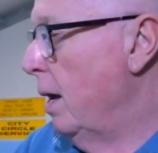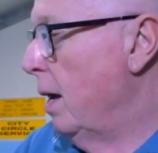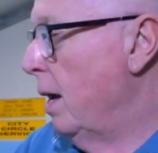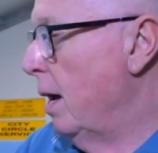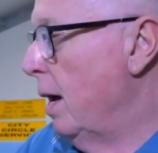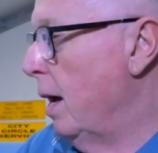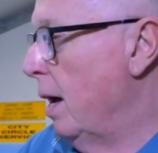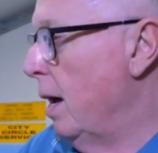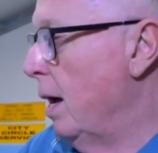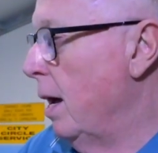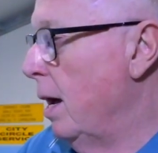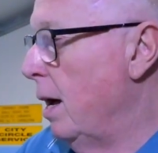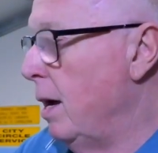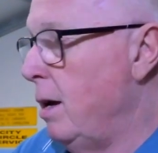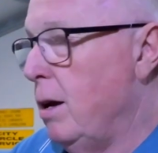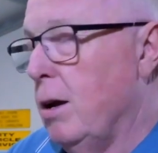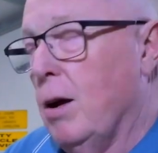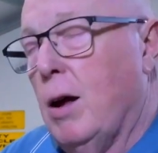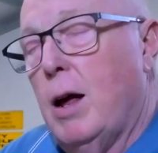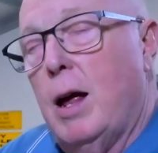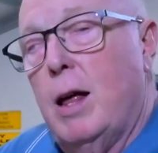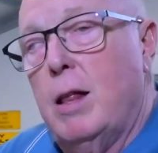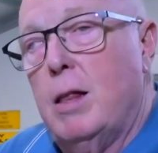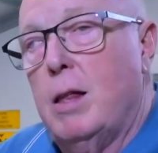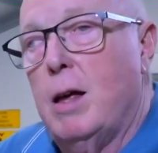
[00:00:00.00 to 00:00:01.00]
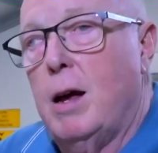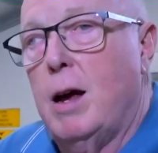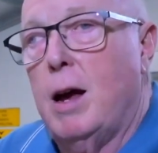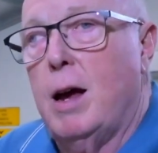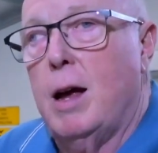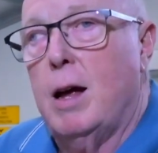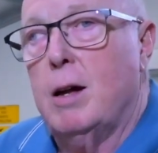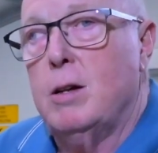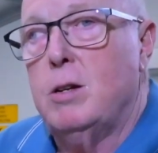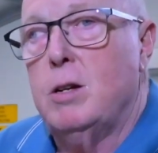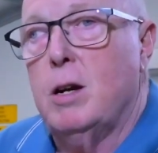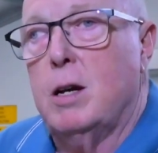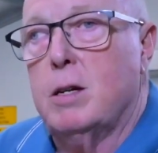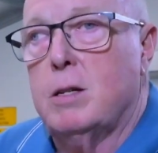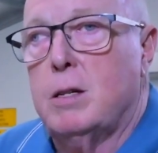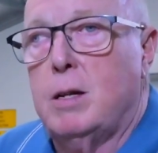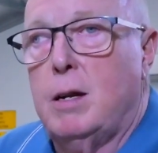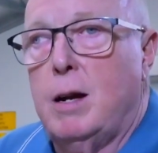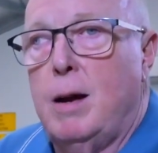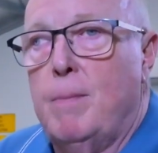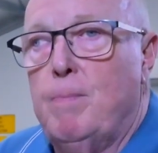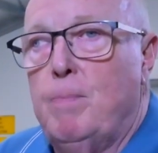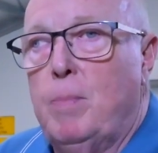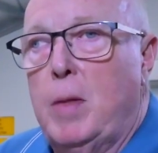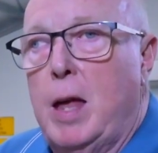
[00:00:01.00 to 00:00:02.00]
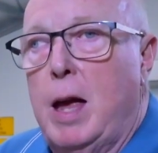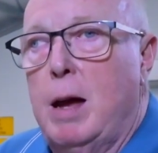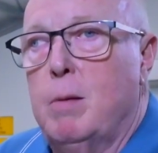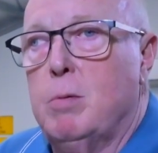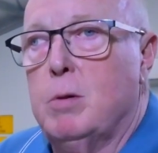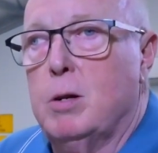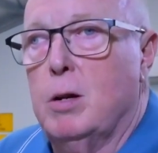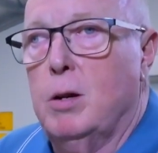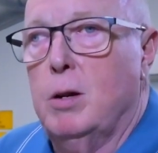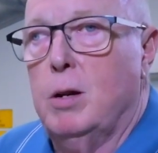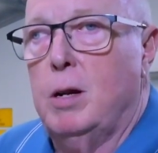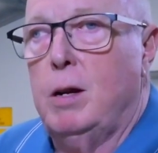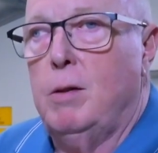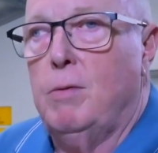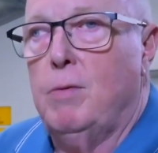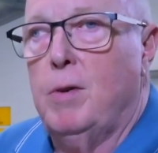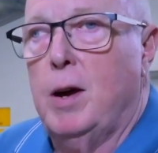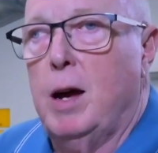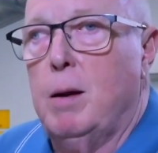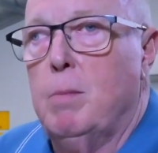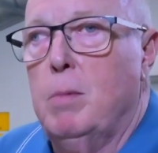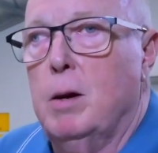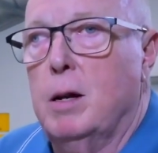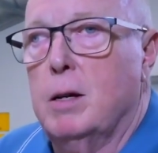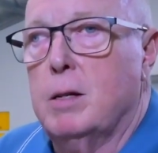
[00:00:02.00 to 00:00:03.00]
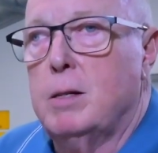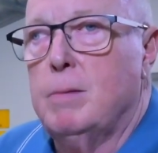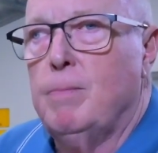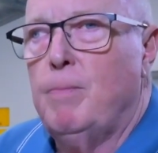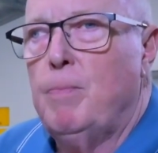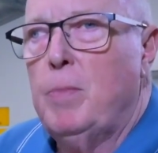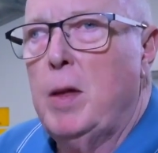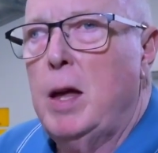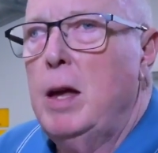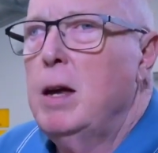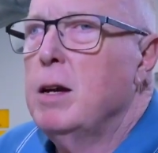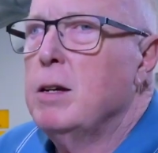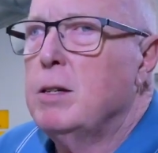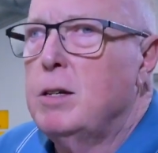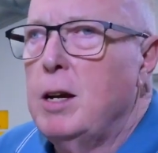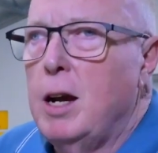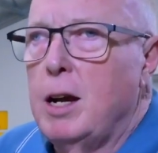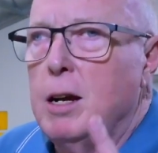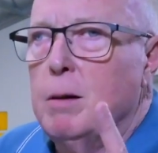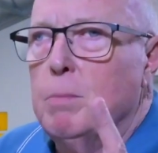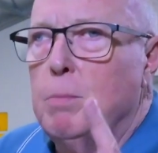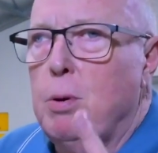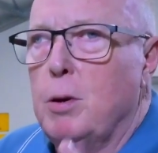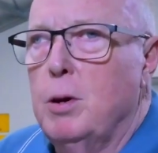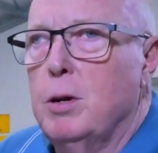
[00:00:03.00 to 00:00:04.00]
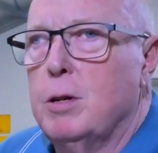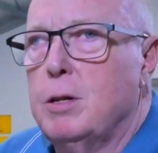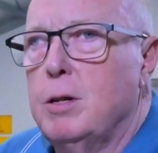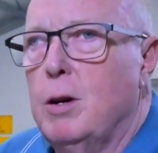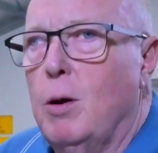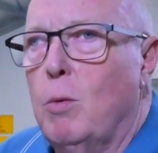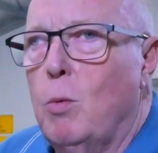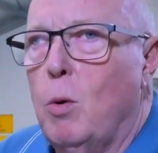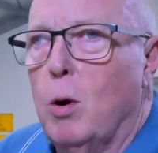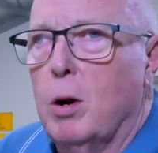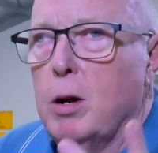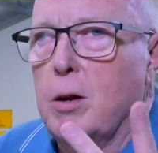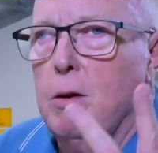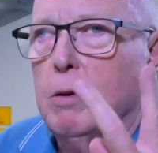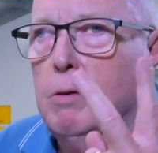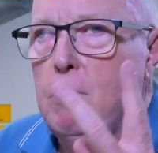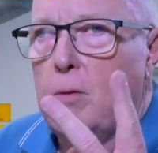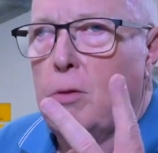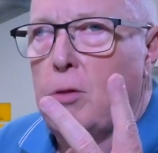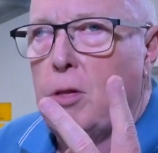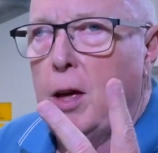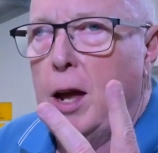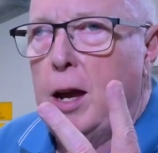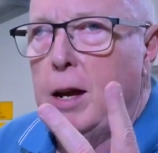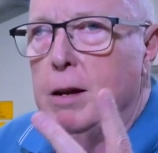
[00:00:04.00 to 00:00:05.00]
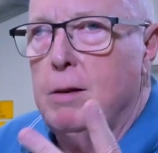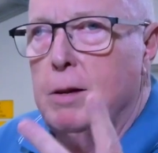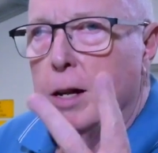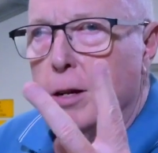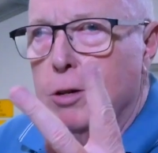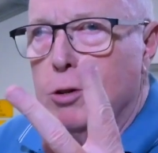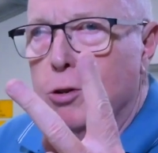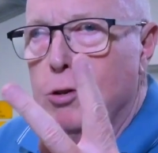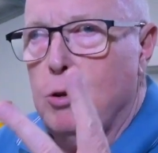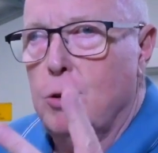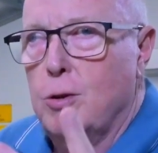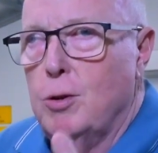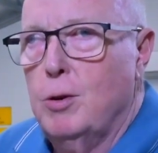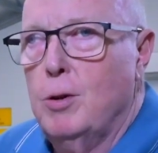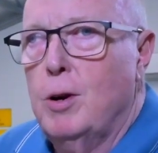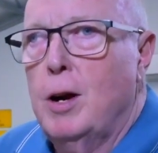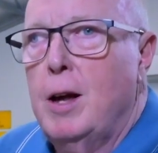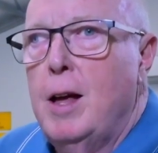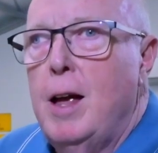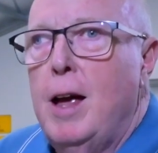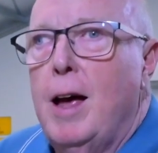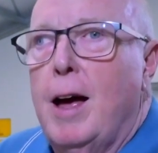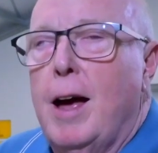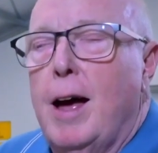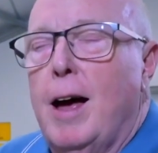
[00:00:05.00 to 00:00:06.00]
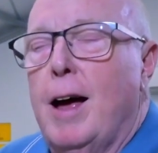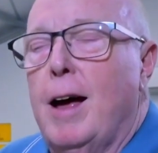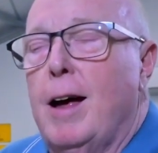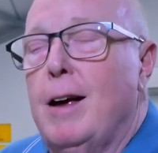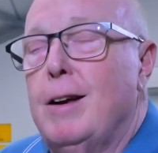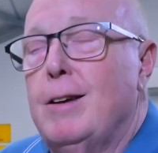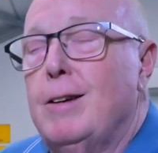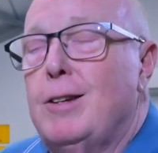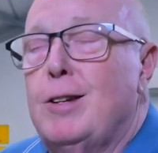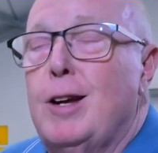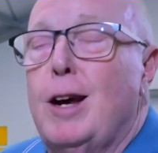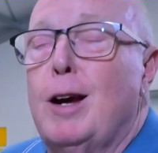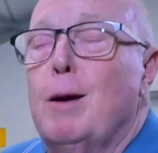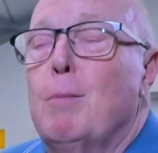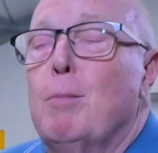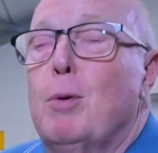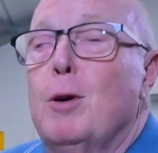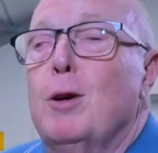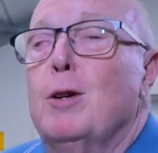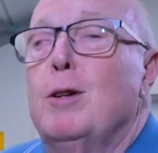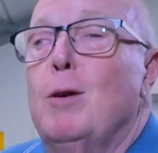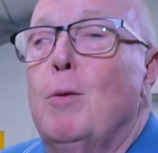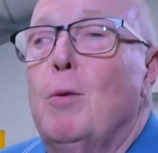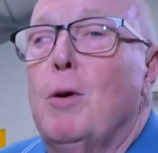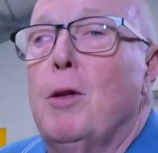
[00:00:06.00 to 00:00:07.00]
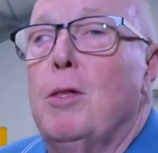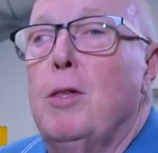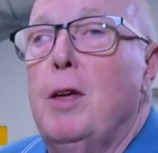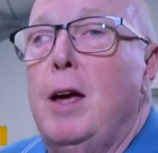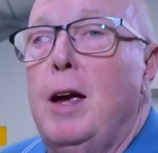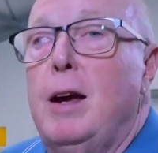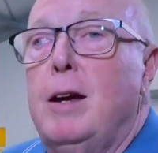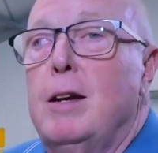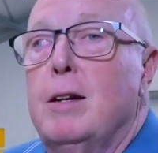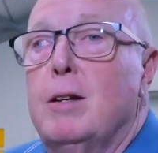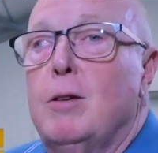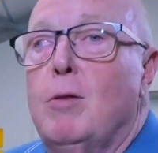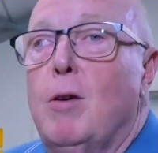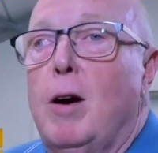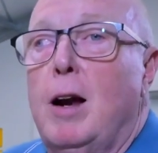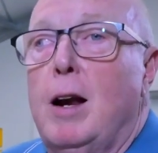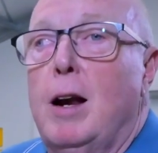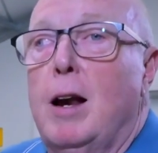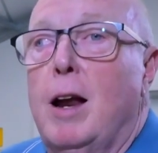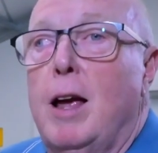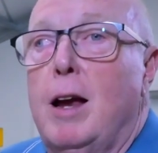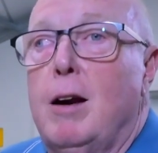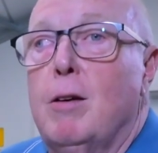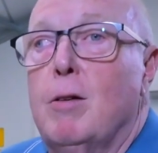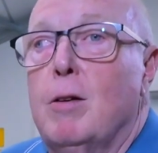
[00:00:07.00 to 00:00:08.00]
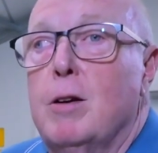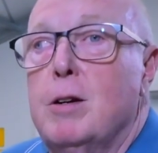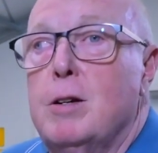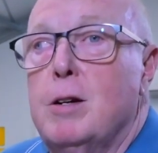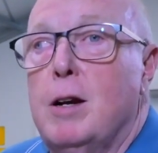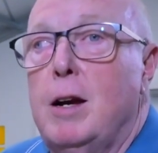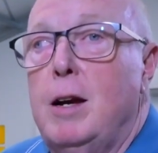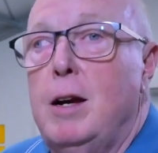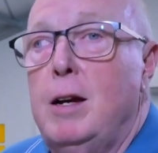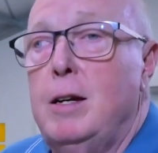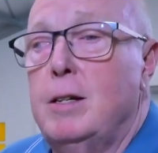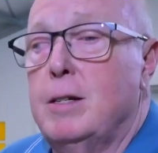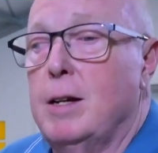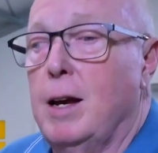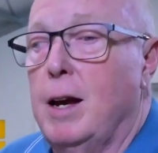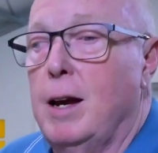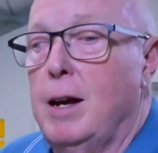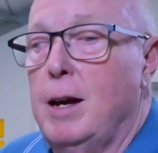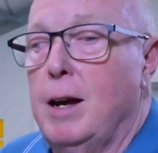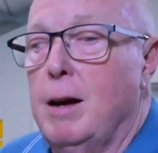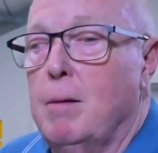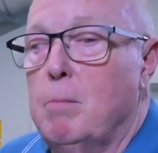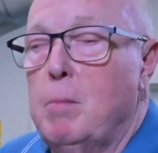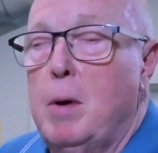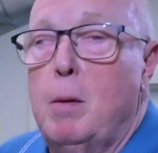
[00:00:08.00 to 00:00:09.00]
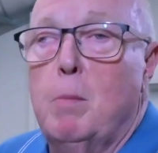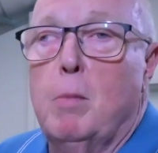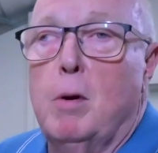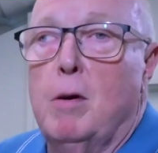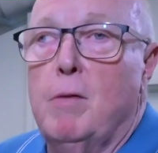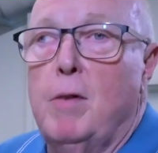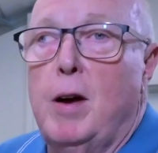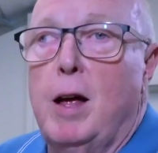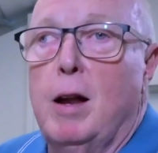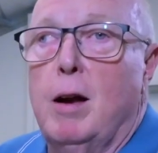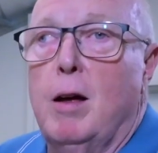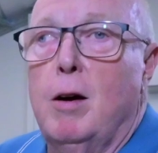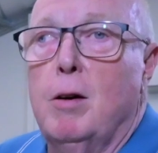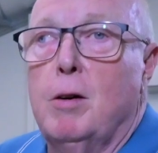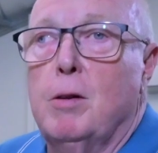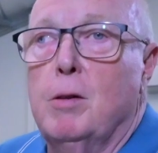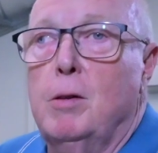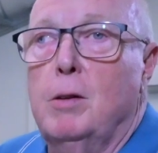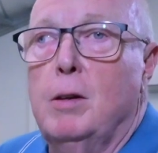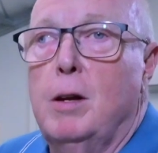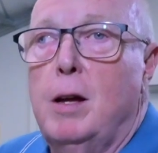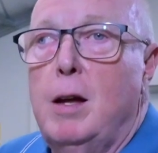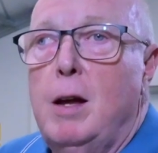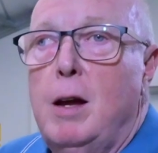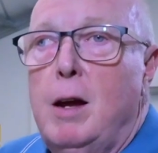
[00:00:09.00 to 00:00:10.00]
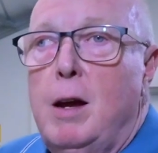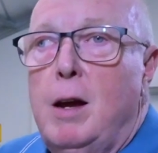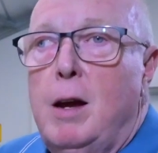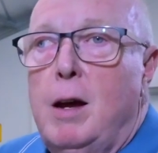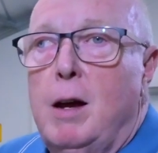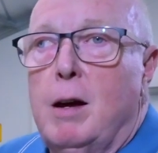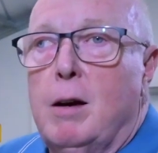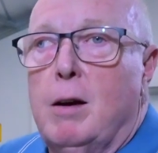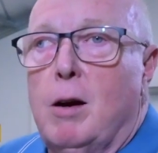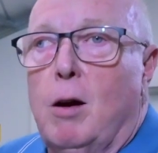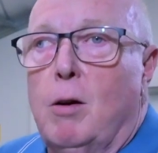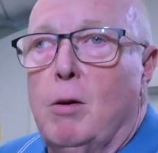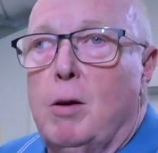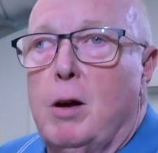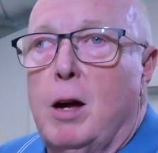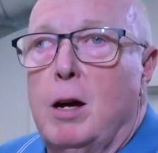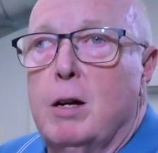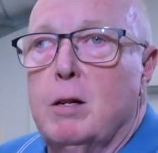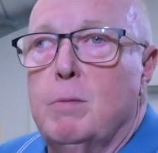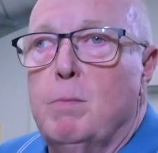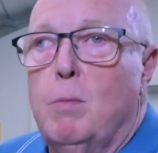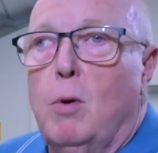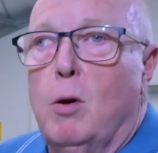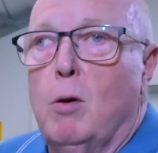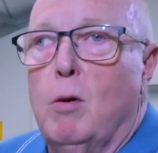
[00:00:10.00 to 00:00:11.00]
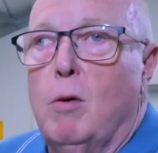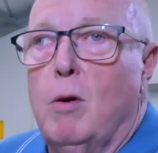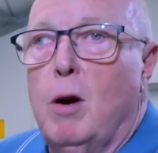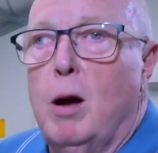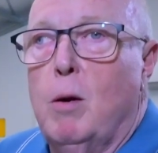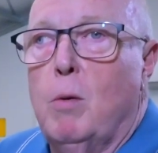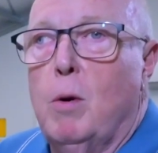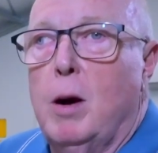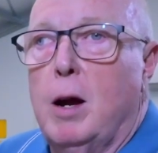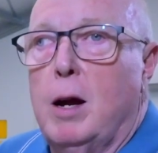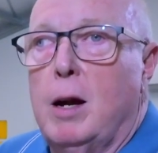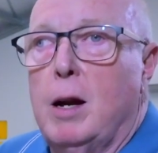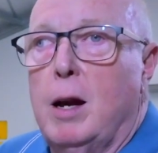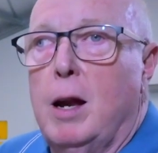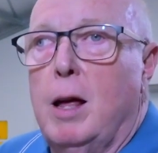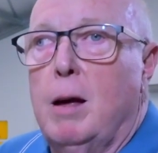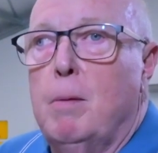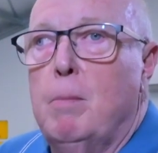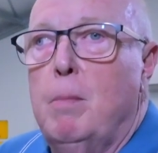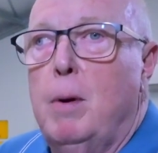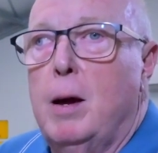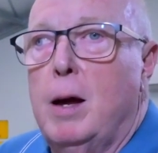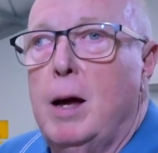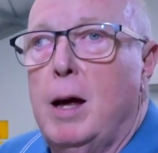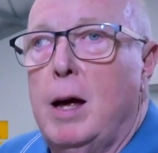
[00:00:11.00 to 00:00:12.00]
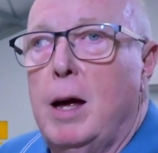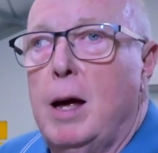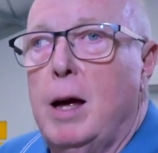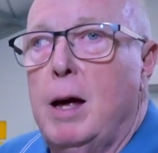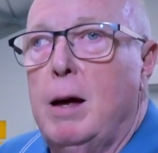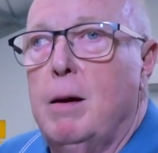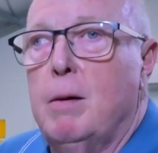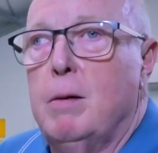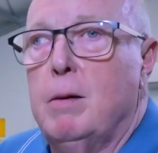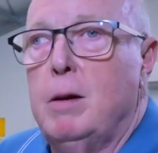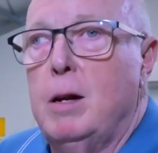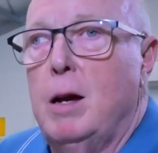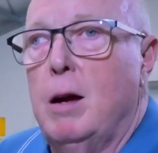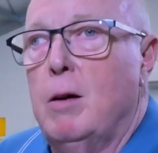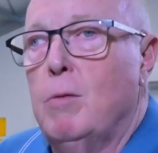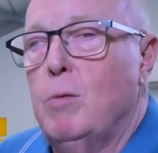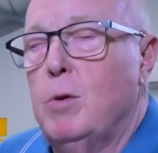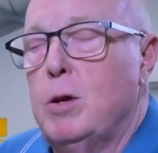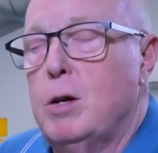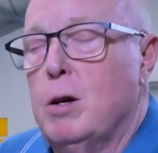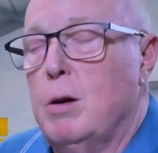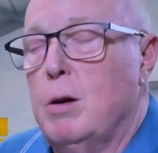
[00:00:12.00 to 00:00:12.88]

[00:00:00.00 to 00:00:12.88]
and they are just absolutely fabulous. Second person I want to thank, that's 2. Second person I want to thank is Greg Langridge. He's a member of our local Gold Coast Model Railway Club, which